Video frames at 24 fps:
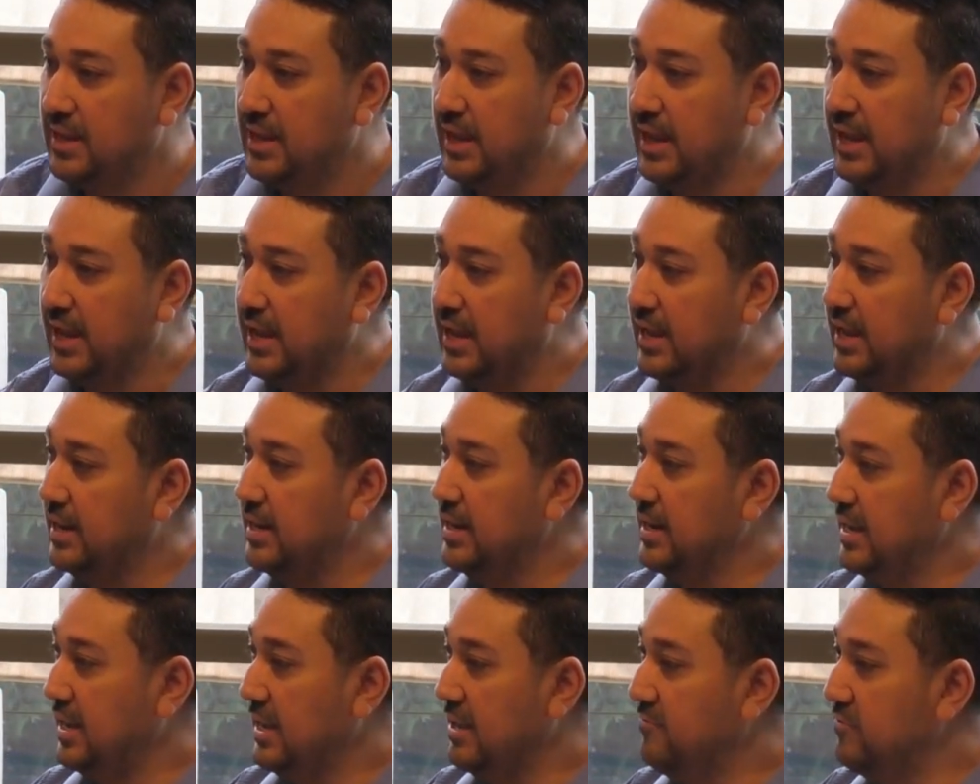And
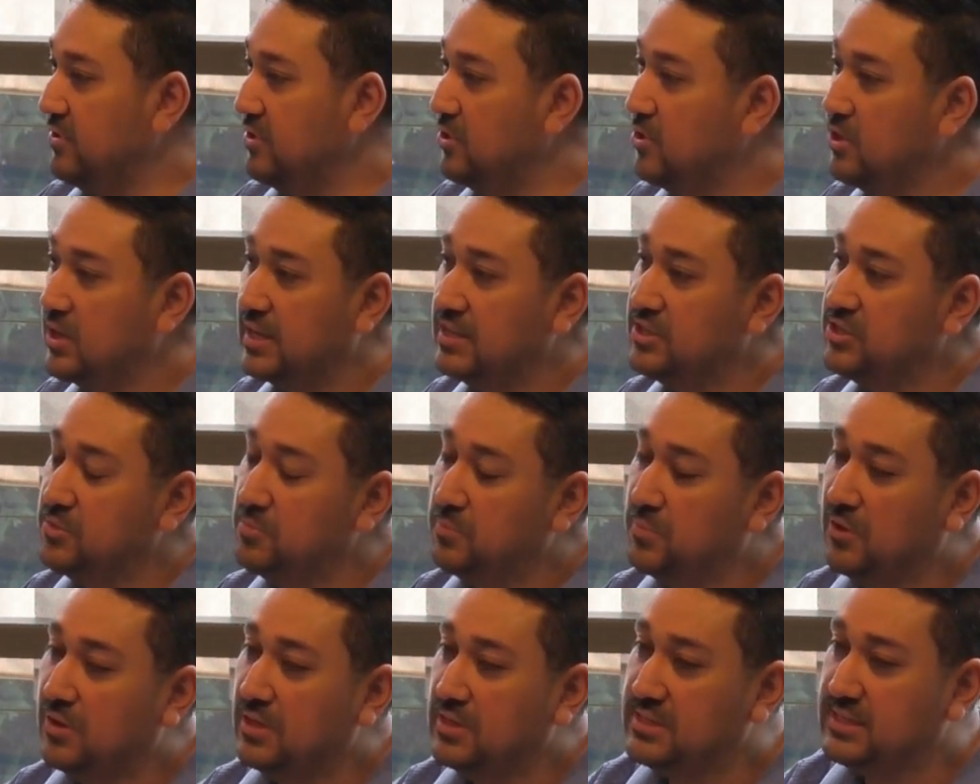if you look at your
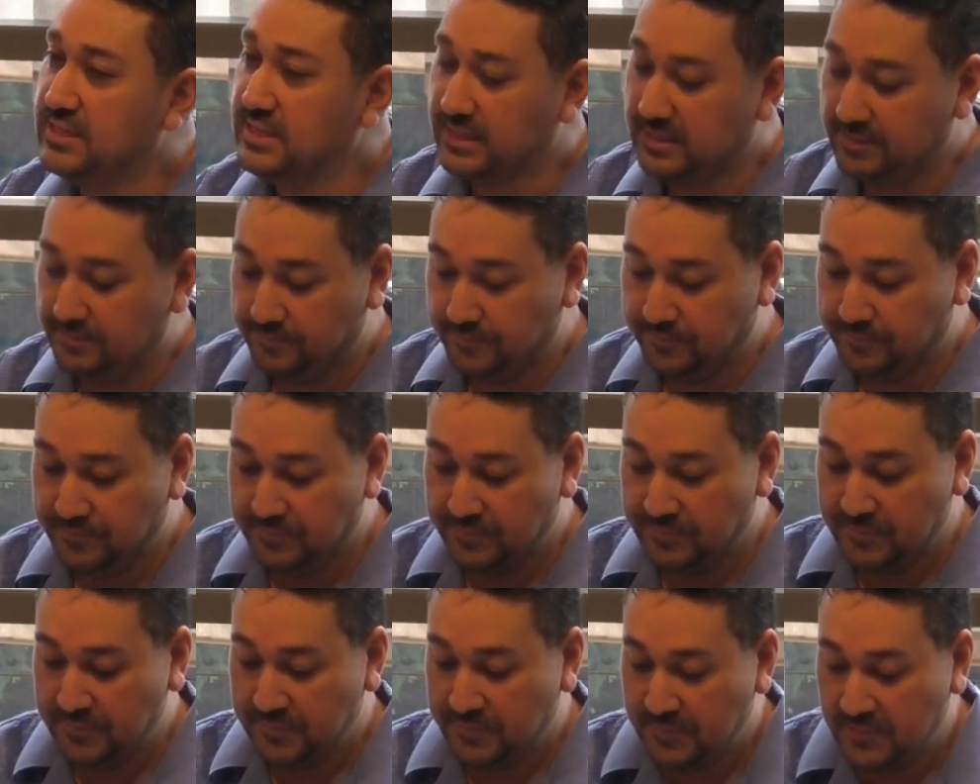bulletin,
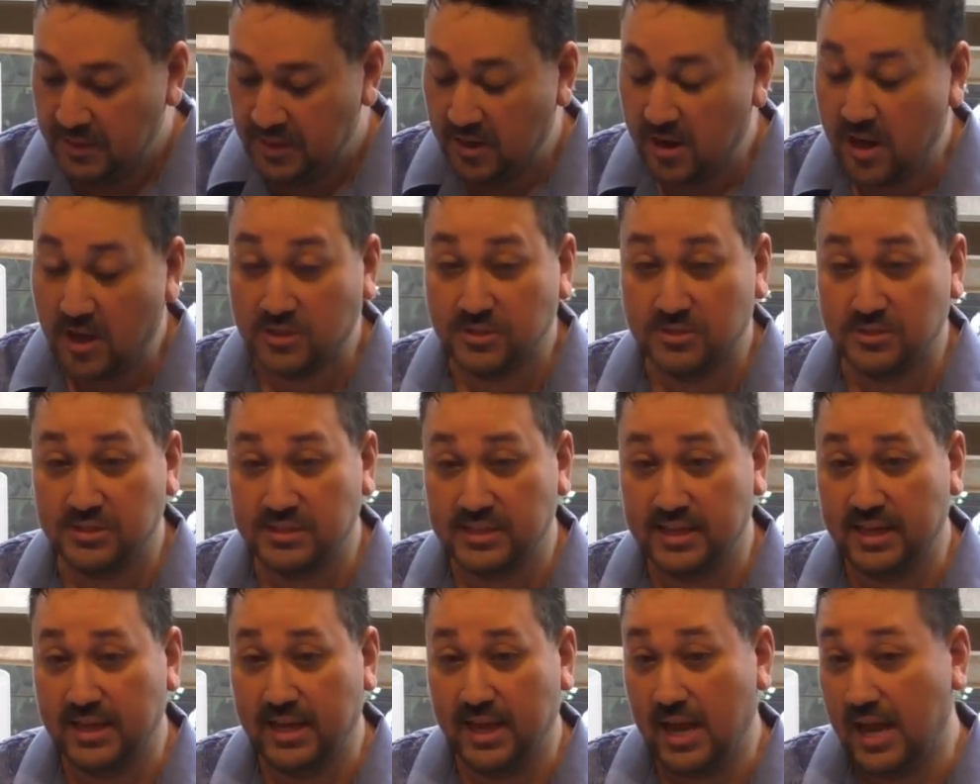it'll also
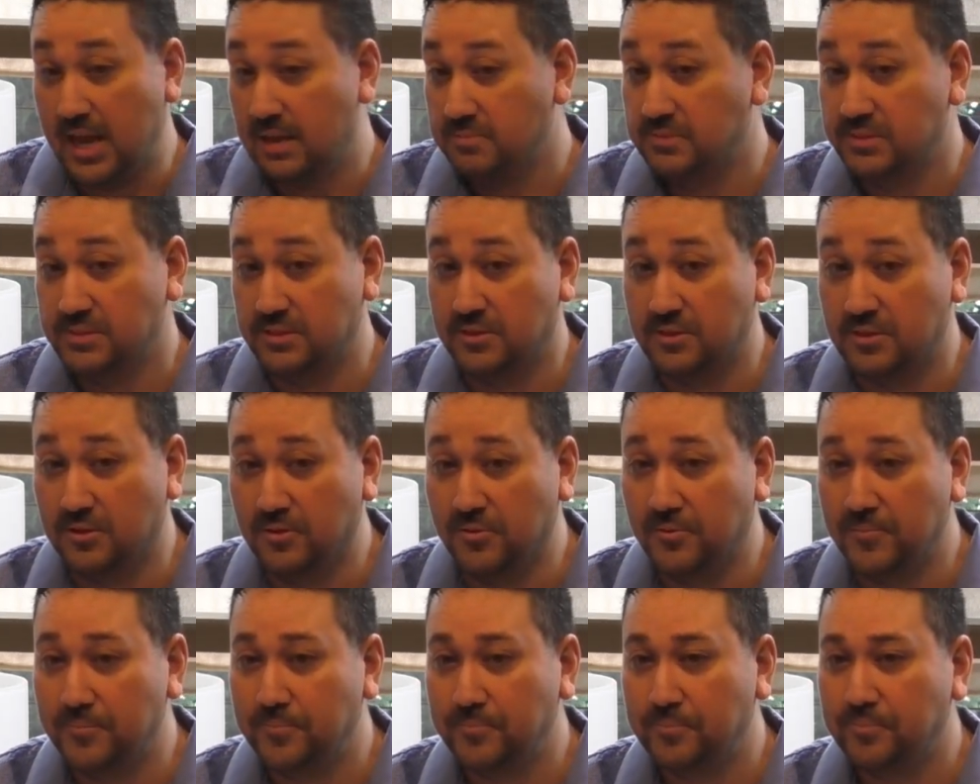say obstacle,
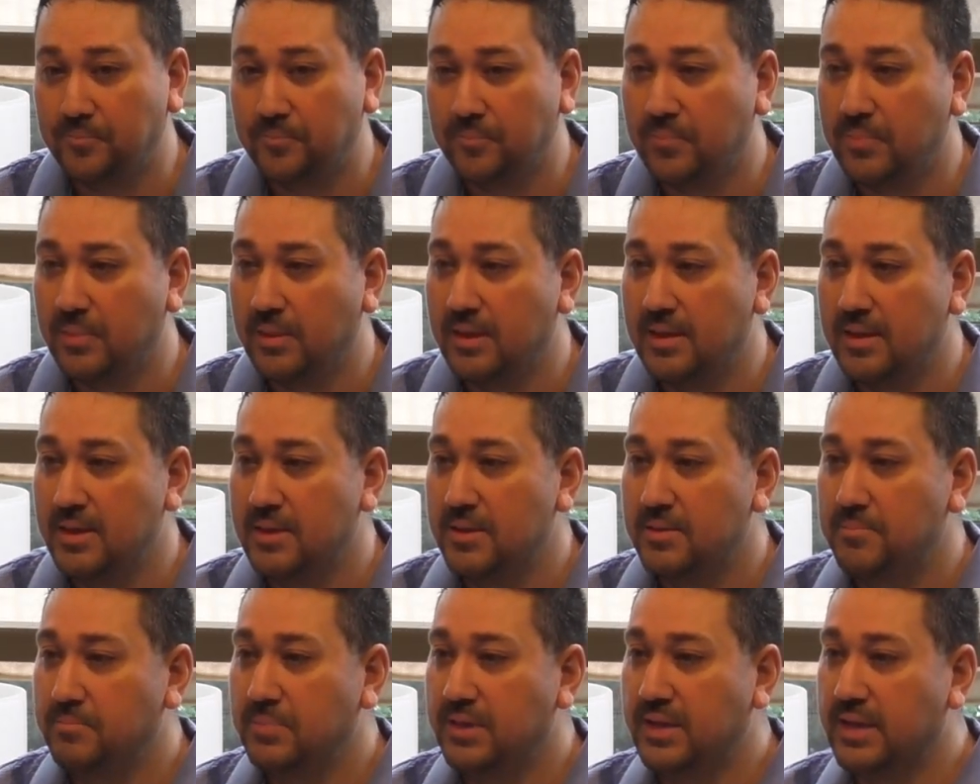
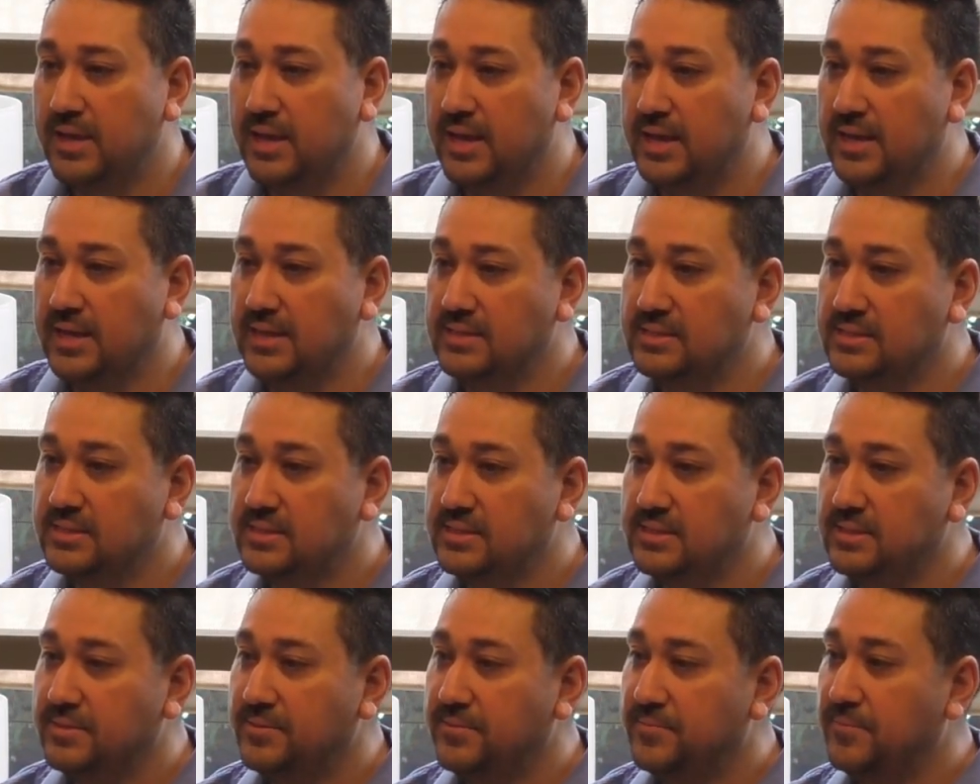because
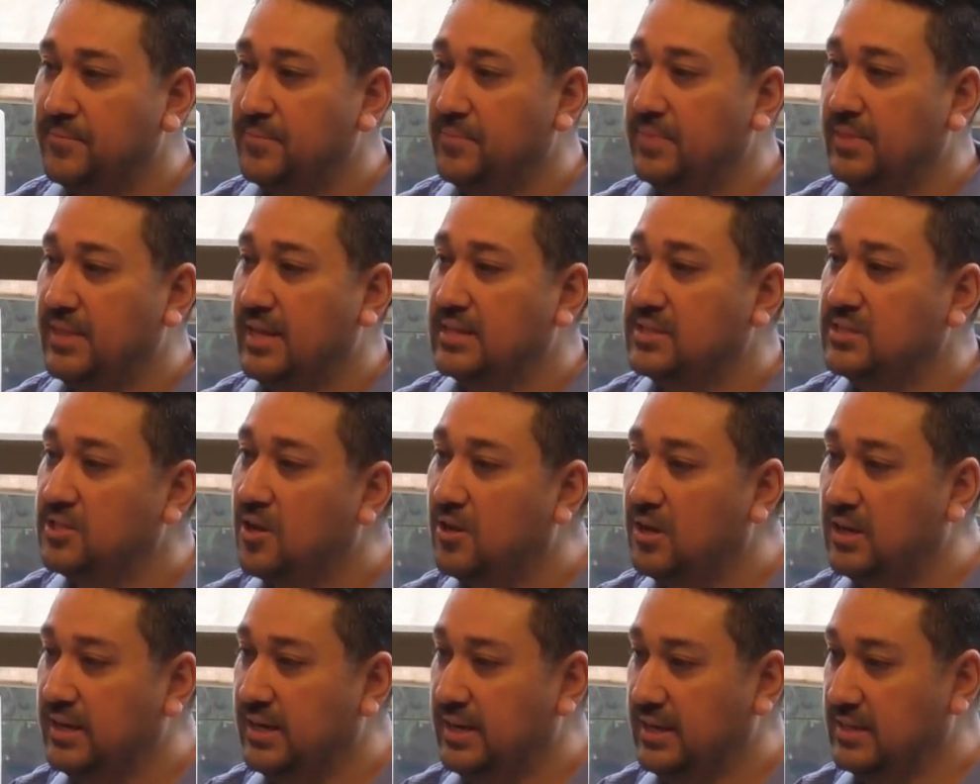that's
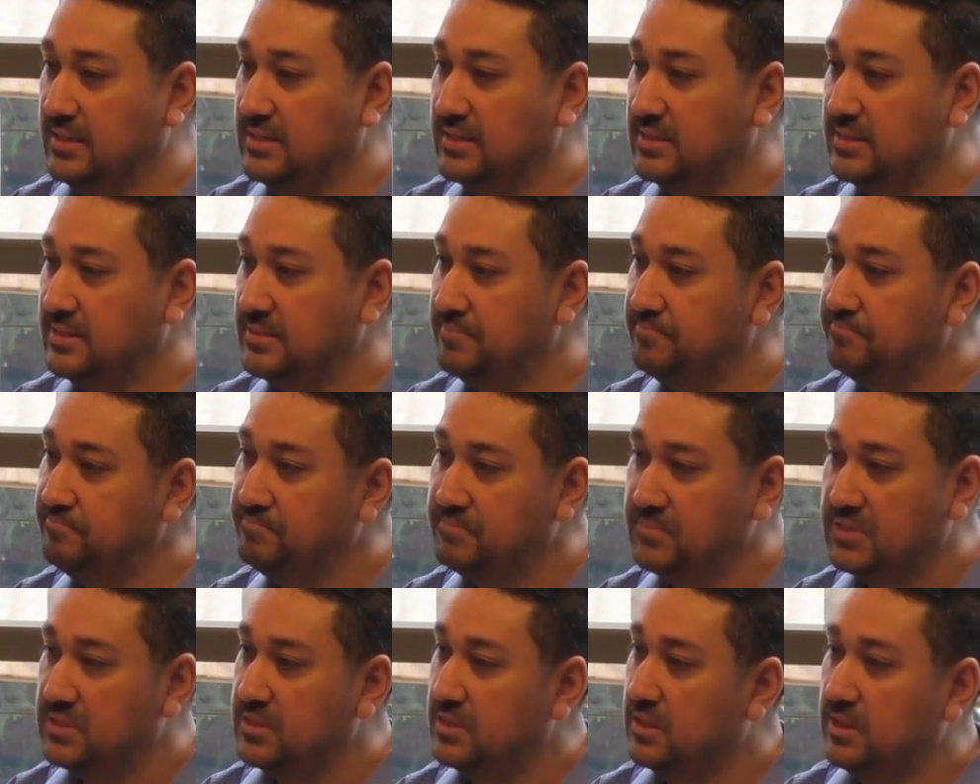all it is.
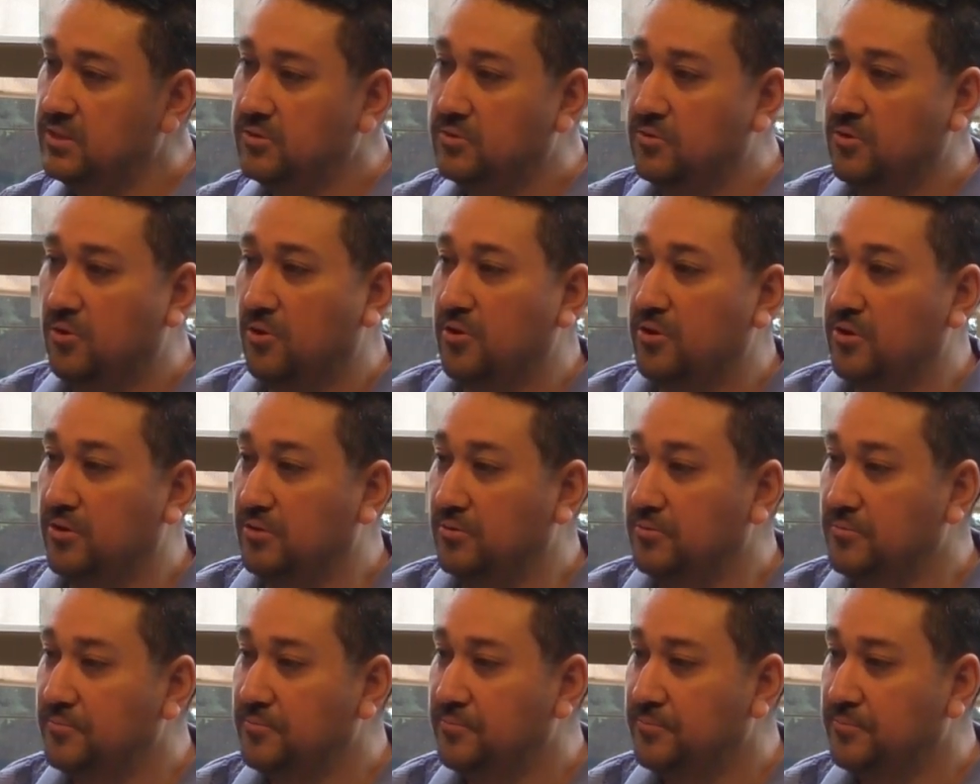It's a little hurdle.